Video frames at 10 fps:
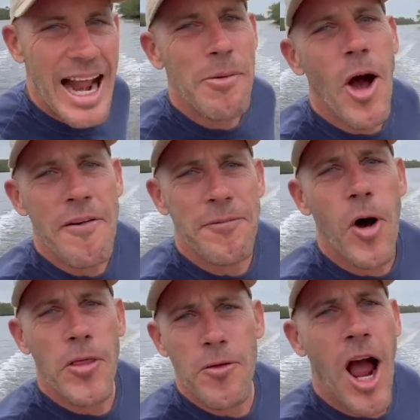I'm going
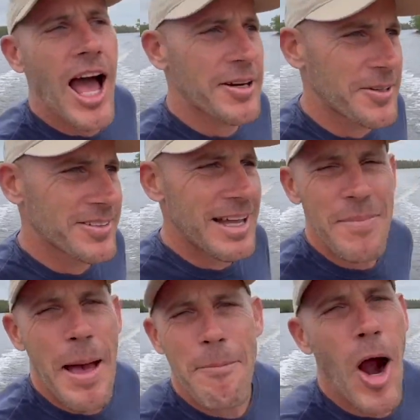full throttle. I'm
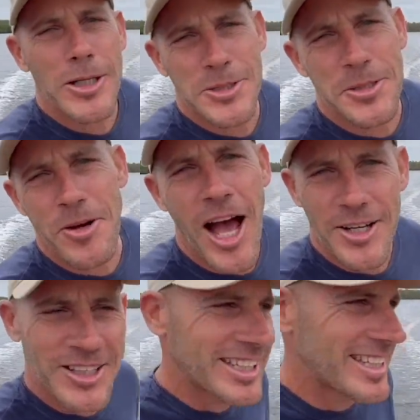not partial throttling